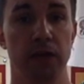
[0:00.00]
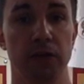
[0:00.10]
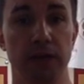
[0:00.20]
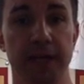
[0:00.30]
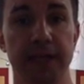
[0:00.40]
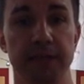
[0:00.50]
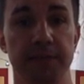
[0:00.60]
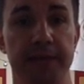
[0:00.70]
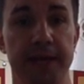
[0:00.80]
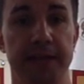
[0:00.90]
looking to
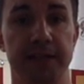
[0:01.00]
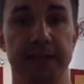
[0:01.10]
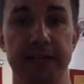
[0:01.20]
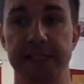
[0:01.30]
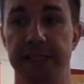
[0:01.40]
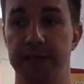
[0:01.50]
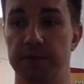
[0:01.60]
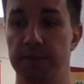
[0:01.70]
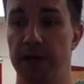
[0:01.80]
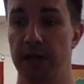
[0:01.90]
me to teach
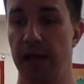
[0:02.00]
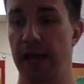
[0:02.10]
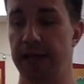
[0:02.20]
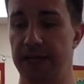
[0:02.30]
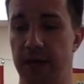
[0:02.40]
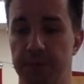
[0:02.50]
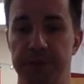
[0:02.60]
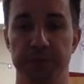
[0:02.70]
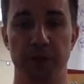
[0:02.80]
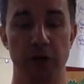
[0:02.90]
them and to help
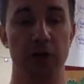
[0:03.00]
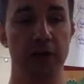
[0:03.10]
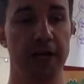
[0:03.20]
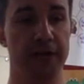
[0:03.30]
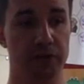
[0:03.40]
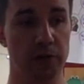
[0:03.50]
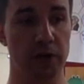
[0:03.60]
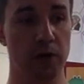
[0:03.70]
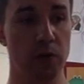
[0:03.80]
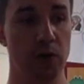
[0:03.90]
them learn and
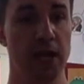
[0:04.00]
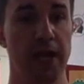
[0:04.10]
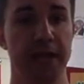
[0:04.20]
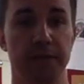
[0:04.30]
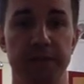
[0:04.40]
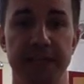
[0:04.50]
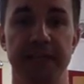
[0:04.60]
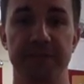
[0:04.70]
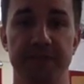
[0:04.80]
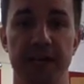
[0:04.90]
grow and to make
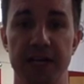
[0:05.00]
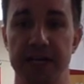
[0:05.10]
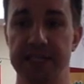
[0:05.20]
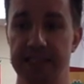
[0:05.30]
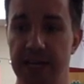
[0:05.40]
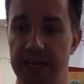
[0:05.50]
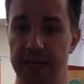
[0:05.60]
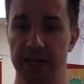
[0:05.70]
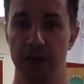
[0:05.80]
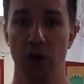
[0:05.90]
that fun and
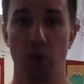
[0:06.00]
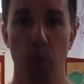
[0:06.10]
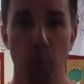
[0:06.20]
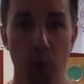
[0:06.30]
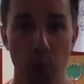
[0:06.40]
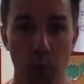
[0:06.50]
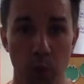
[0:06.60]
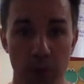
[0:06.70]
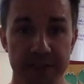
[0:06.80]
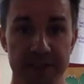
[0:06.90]
exciting.
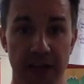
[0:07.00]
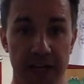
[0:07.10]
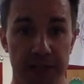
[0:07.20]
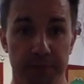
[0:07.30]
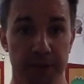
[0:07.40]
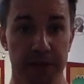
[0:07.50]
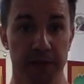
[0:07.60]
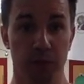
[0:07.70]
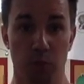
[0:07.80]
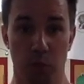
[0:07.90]
What's not to be
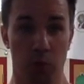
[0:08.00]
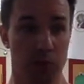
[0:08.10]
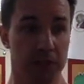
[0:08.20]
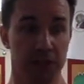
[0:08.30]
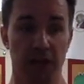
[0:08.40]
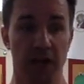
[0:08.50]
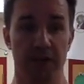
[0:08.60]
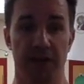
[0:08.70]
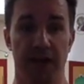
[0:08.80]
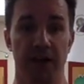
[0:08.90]
to
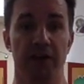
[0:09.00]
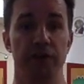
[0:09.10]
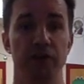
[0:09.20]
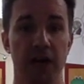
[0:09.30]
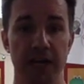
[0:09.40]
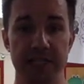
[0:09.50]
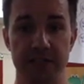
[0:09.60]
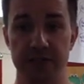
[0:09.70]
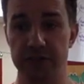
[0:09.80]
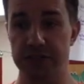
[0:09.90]
love and how can you not
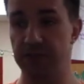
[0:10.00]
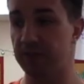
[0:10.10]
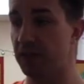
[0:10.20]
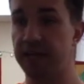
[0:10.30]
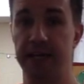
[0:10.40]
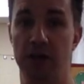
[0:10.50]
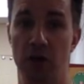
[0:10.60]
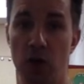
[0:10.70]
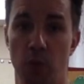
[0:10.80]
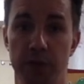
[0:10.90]
consider yourself lucky
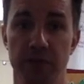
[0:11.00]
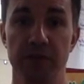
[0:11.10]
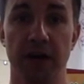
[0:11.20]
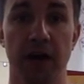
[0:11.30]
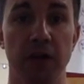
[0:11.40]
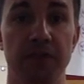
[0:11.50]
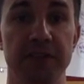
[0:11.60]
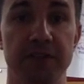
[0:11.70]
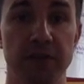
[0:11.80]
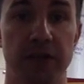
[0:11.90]
when you've got all of
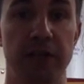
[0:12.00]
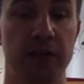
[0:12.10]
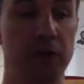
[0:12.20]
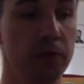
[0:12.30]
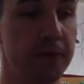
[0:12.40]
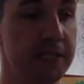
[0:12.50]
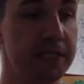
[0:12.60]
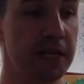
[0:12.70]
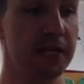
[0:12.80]
these little humans